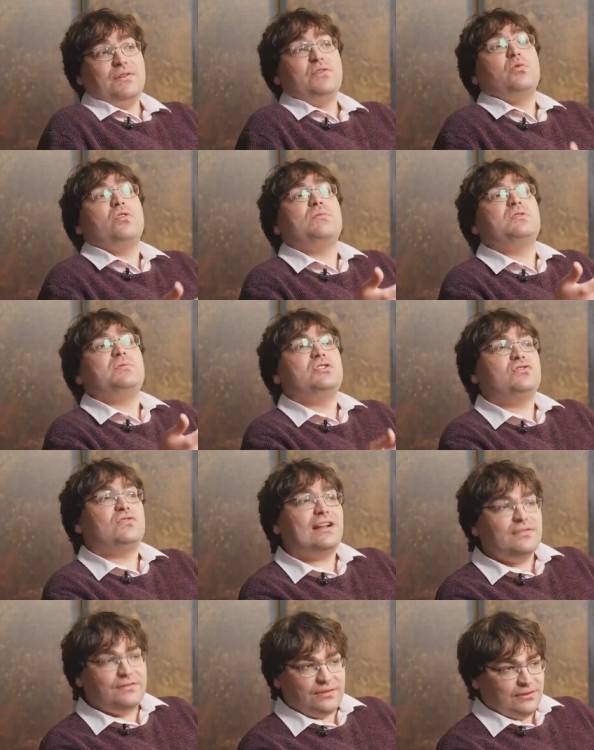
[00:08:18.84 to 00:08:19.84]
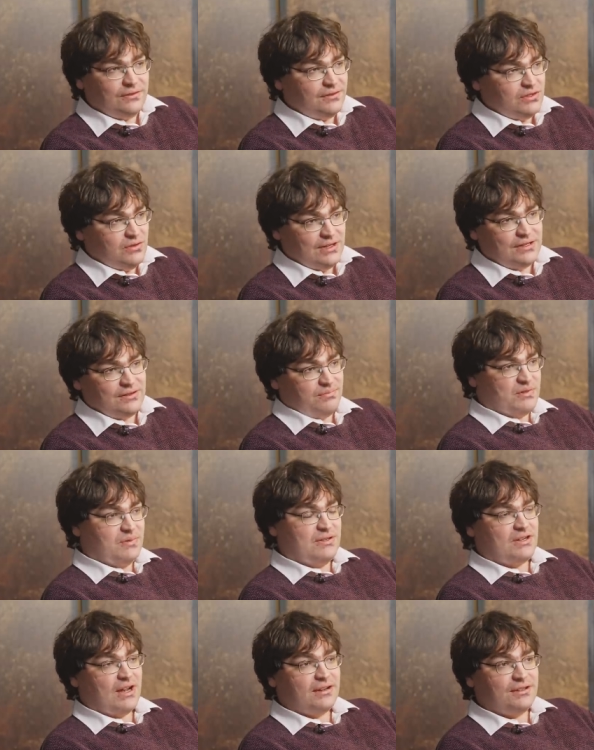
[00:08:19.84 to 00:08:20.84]
want them to be strengthened, you need them to
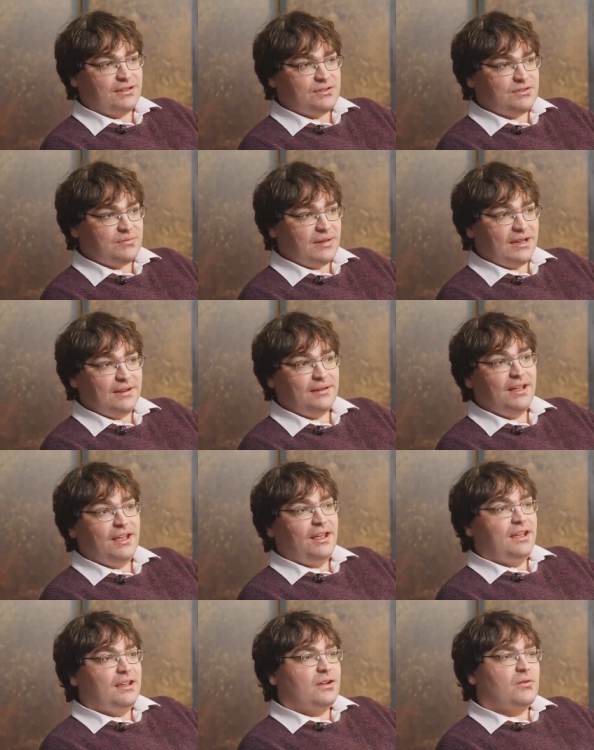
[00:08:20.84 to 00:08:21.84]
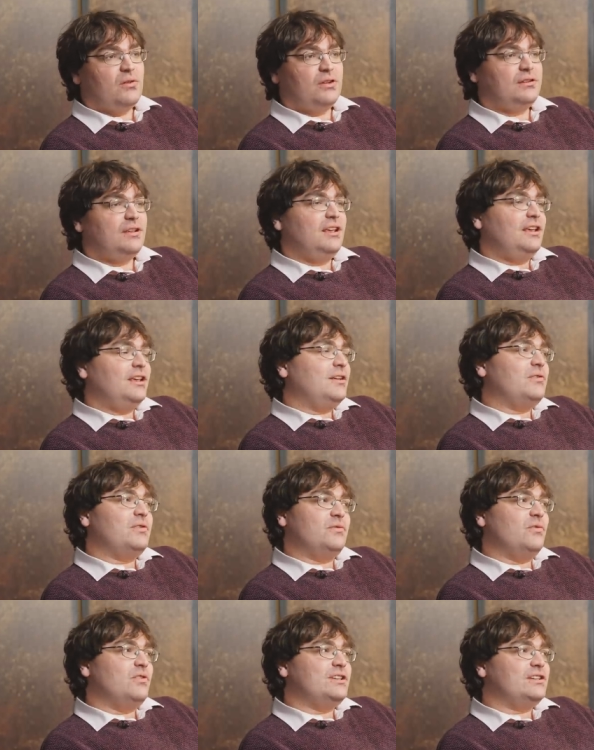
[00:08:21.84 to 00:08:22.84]
be challenged. I mean,
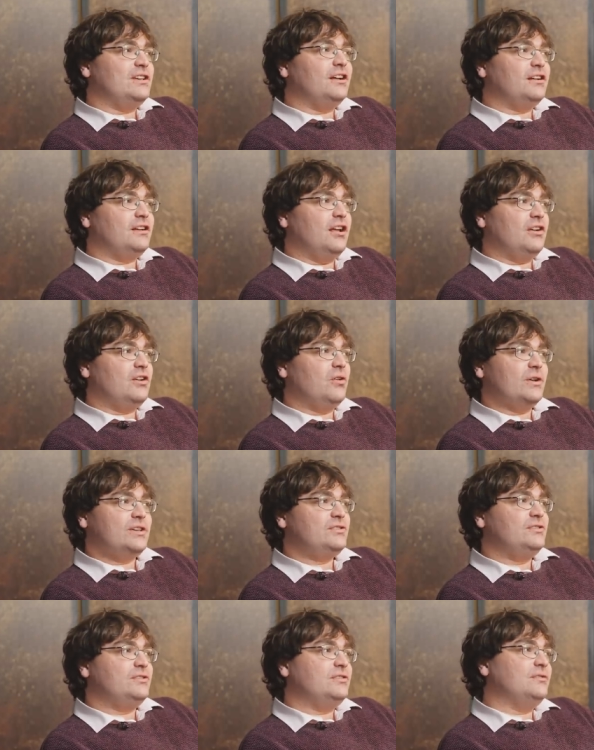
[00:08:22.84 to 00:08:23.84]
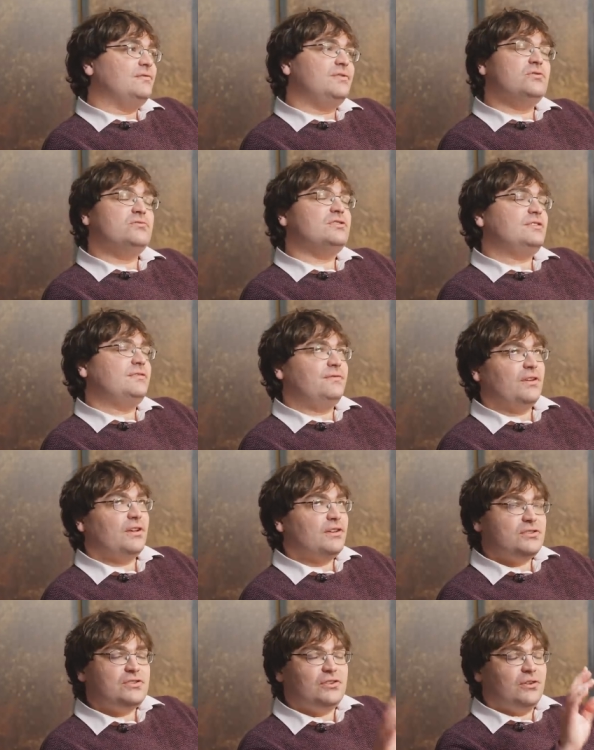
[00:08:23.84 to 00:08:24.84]
what is it? A cloistered and fugitive
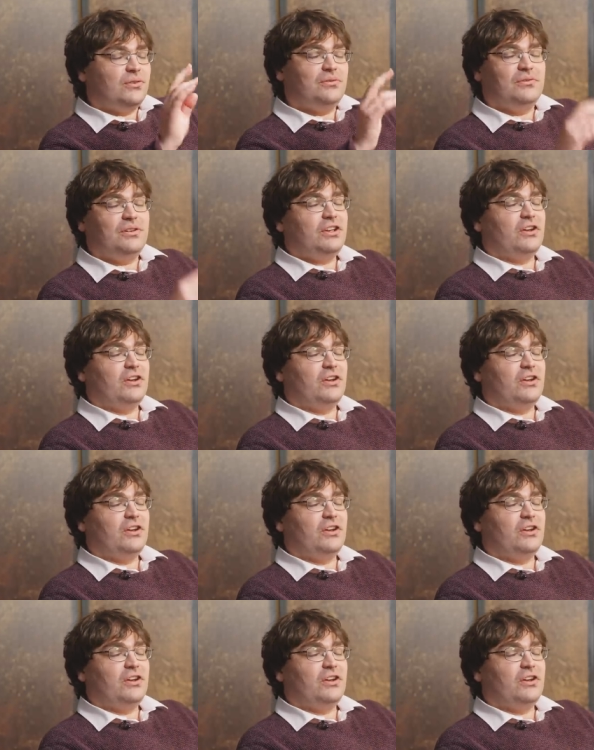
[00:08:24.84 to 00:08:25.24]
virtue,